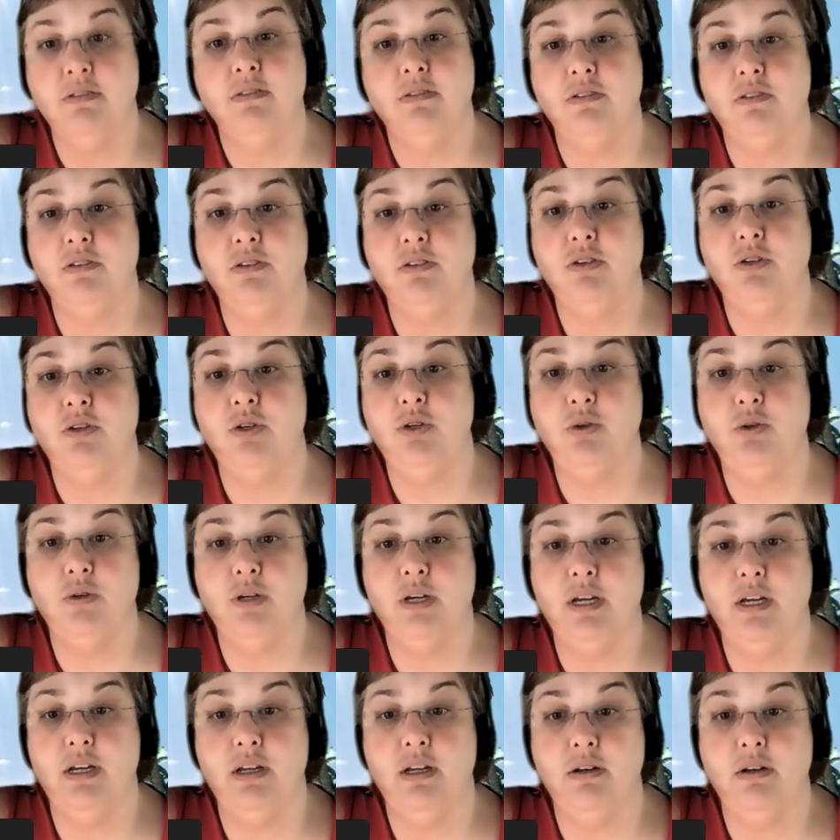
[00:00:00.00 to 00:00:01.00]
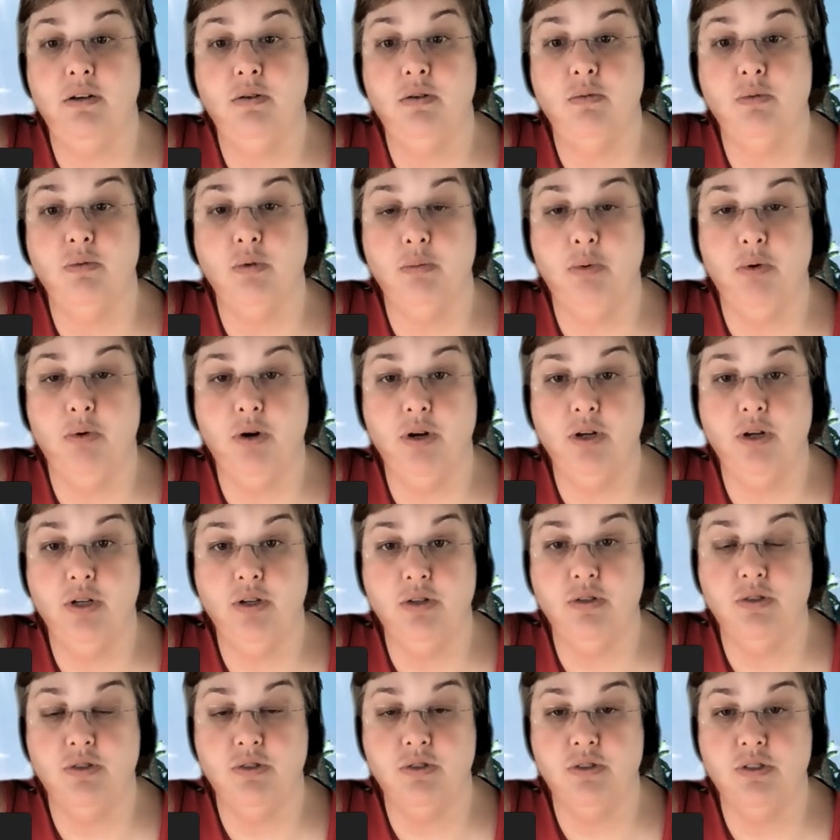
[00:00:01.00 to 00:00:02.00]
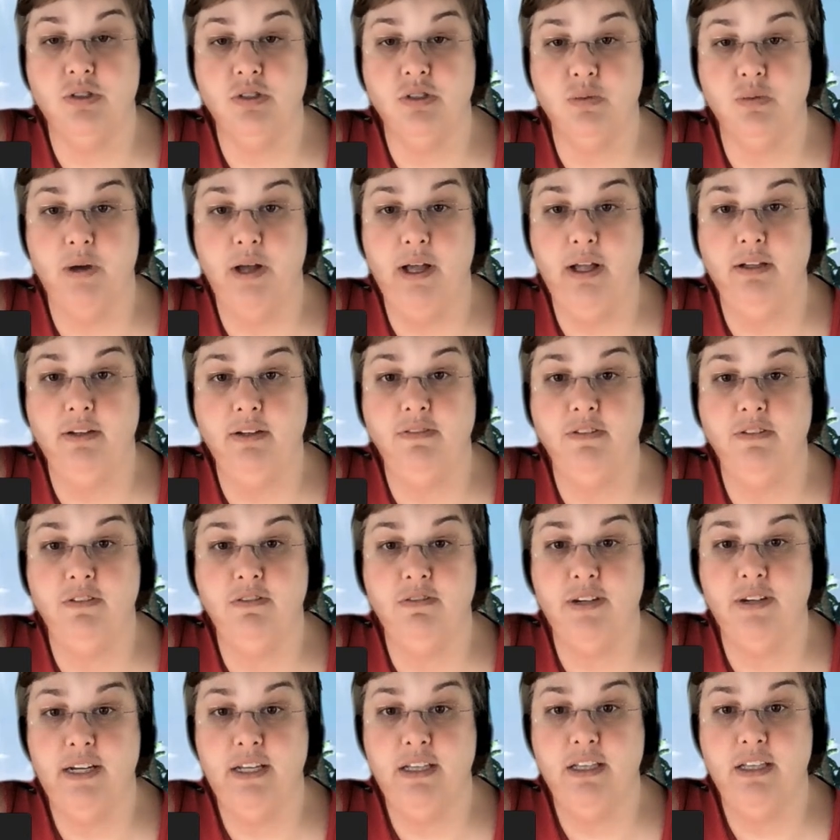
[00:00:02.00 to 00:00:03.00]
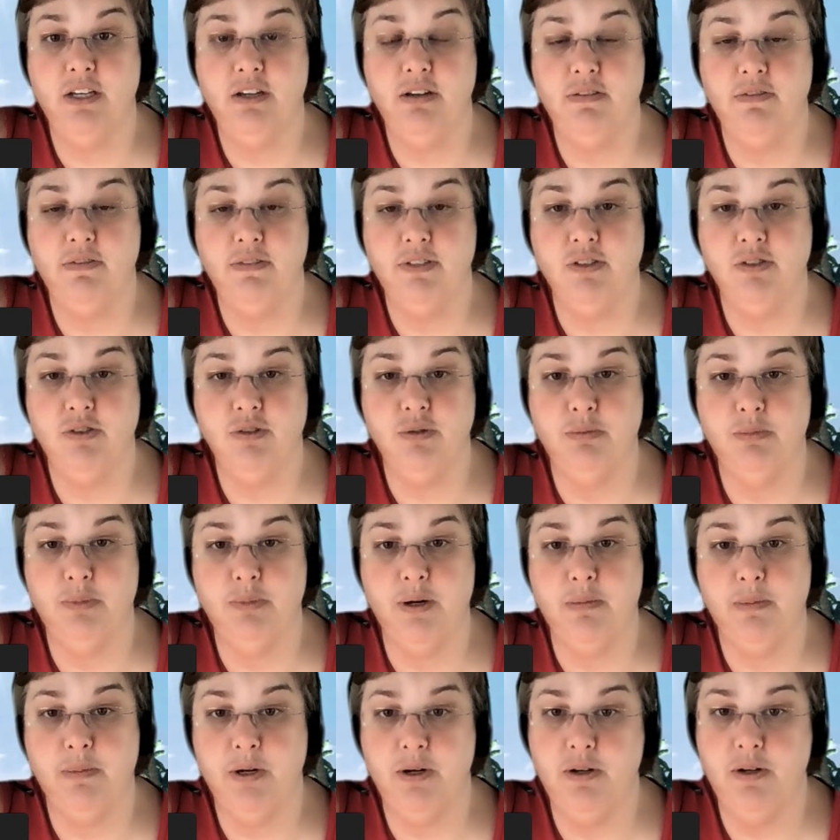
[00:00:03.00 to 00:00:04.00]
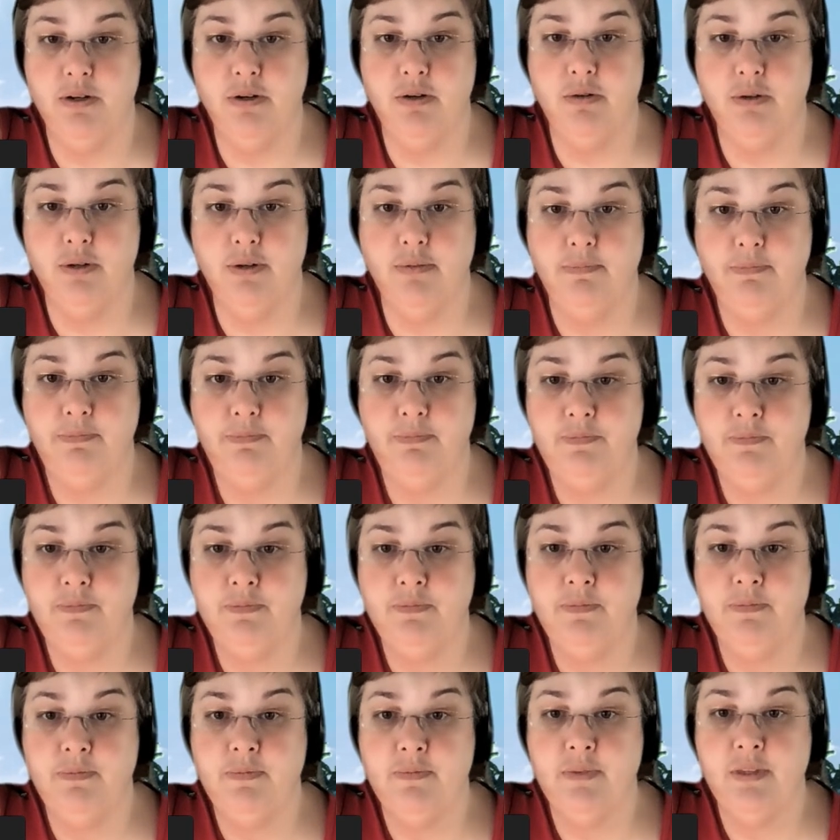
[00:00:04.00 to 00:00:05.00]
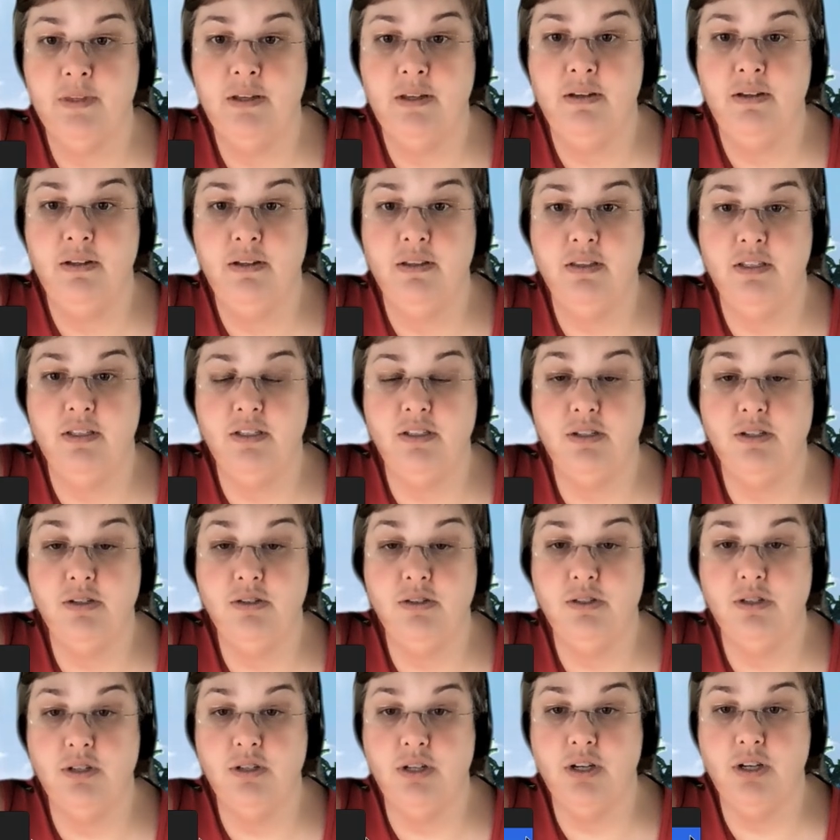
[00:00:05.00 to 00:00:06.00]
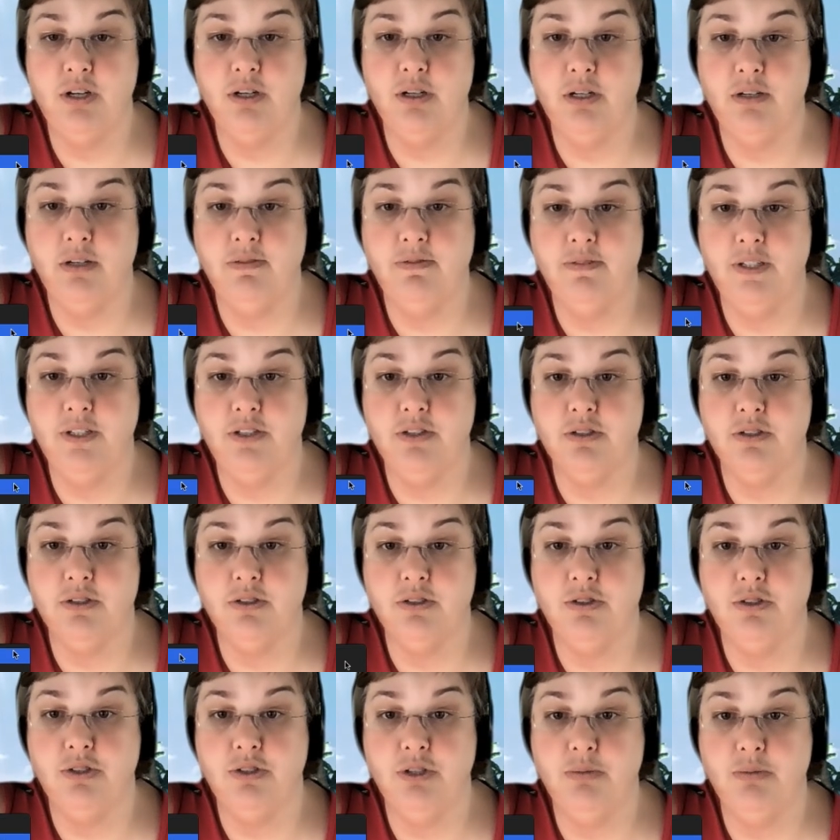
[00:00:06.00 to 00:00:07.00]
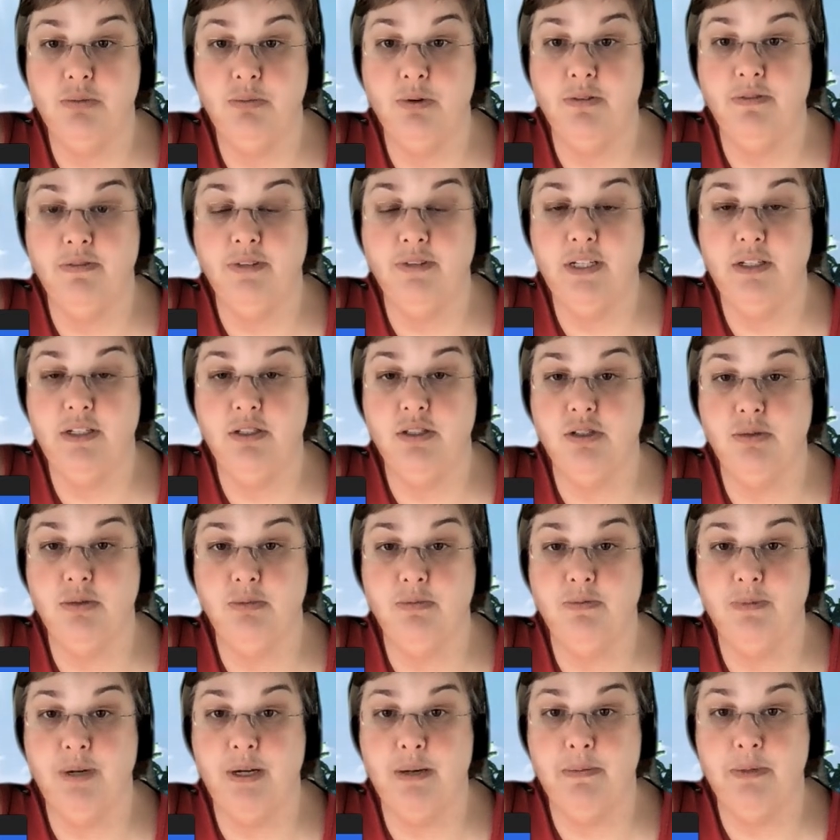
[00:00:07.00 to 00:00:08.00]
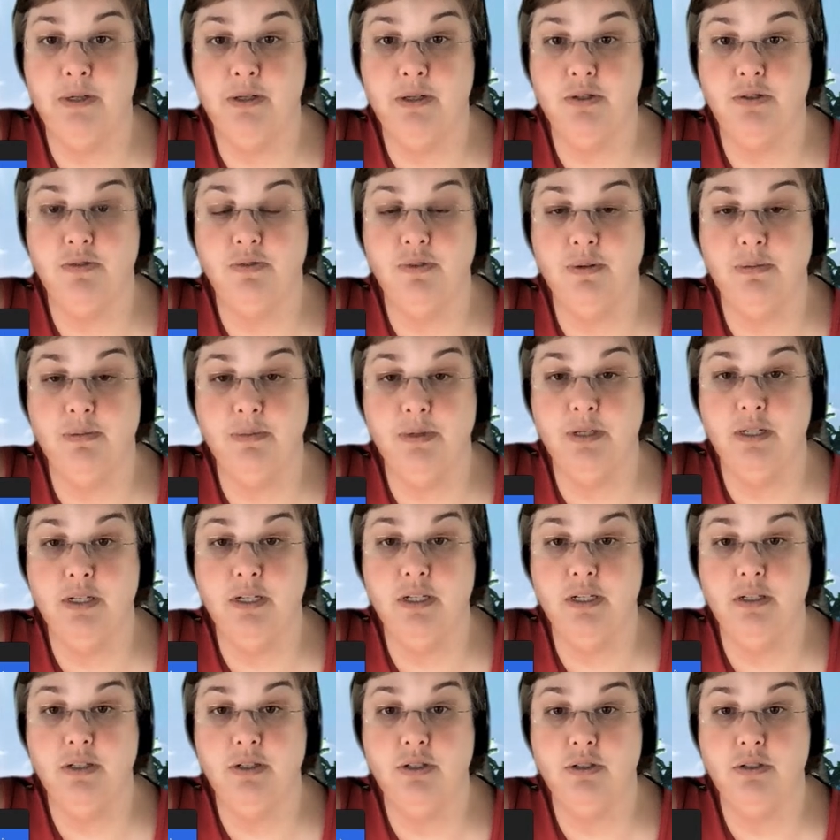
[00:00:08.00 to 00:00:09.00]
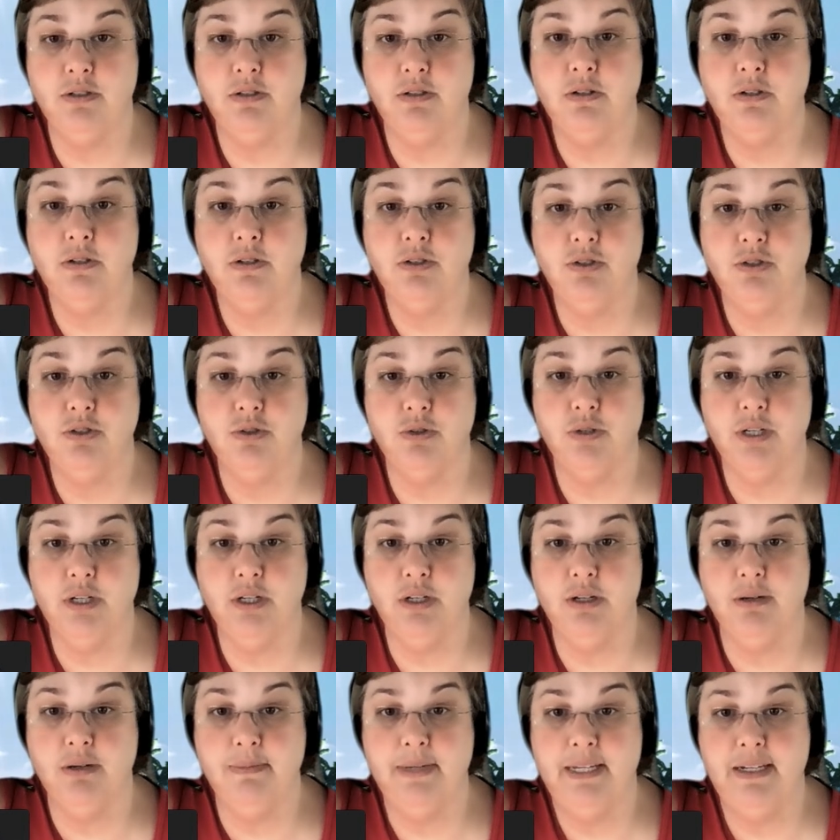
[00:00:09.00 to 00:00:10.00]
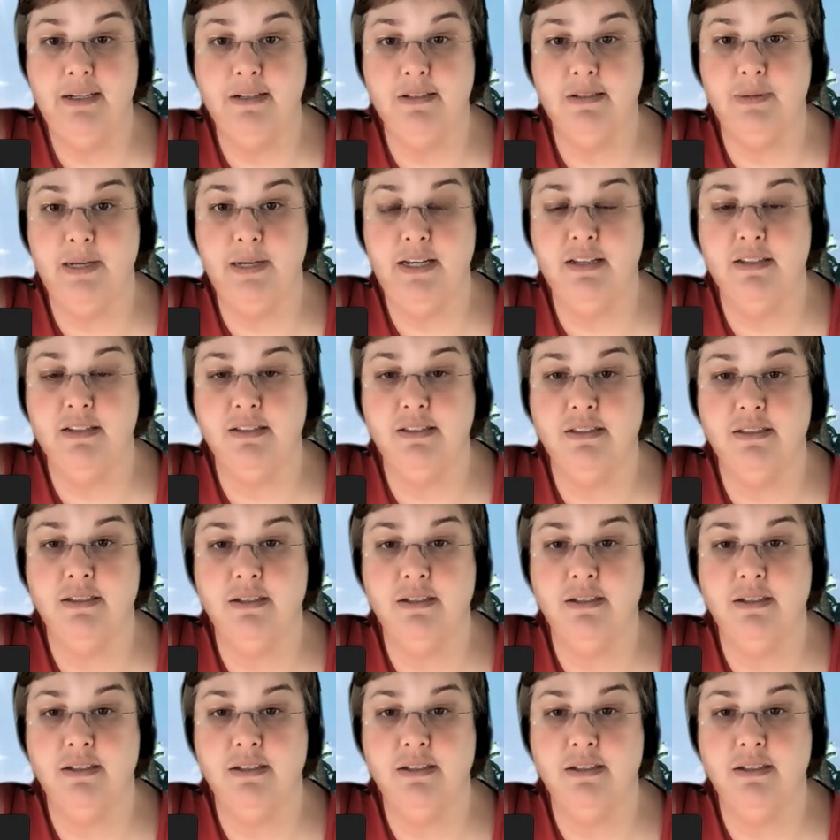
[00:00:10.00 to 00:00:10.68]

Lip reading: you can report users as well if you find that you have a Zoom bomber in your room. These new security features should prevent Zoom bombers from joining your meeting space.